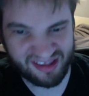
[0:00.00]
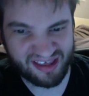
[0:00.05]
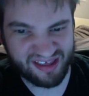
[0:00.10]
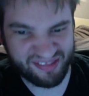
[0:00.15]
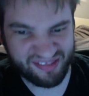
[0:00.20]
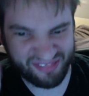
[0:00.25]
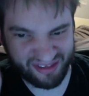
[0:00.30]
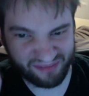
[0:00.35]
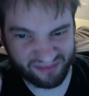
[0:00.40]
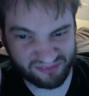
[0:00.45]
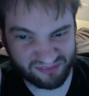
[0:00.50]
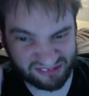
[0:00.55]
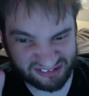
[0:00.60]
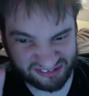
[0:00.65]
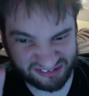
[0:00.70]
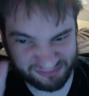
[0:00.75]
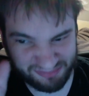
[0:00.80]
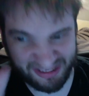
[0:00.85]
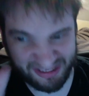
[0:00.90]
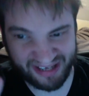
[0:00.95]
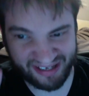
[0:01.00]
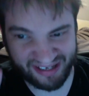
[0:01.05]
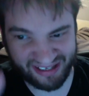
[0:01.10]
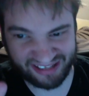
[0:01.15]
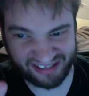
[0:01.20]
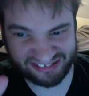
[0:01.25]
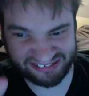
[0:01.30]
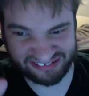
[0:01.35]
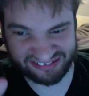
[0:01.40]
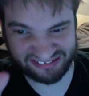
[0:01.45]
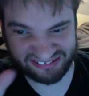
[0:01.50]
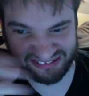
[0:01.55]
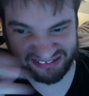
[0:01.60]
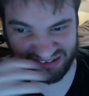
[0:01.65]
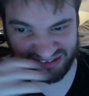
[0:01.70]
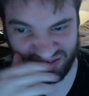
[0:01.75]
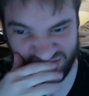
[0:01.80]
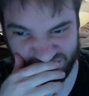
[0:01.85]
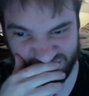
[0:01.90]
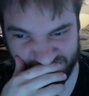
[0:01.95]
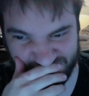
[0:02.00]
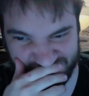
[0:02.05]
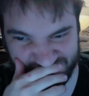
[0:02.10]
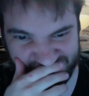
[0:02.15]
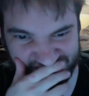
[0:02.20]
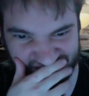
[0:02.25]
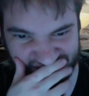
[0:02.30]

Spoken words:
That was badass in itself, but